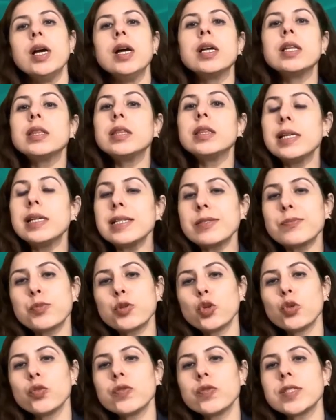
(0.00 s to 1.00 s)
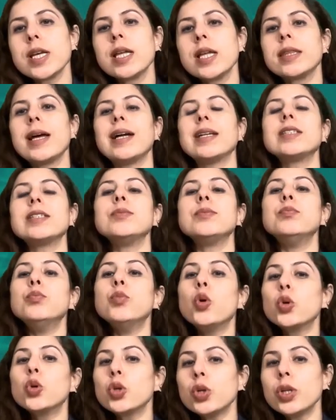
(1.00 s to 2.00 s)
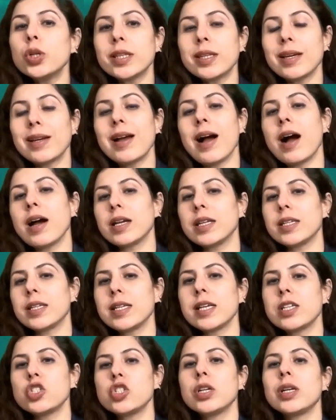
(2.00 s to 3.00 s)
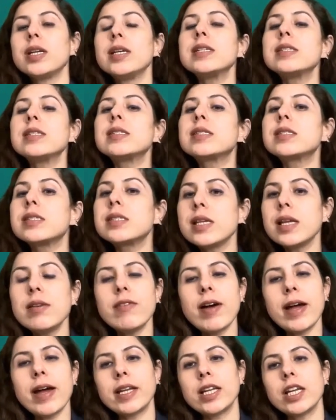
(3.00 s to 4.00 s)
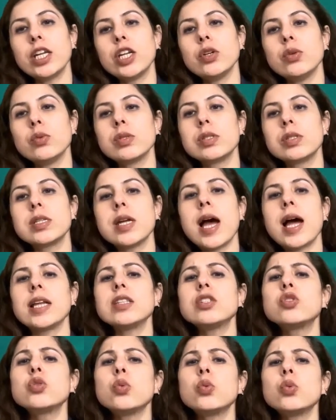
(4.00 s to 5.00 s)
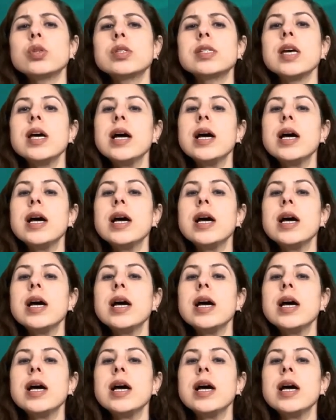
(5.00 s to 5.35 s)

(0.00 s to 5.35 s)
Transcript: This proves that monolithic architecture is still widely used and suits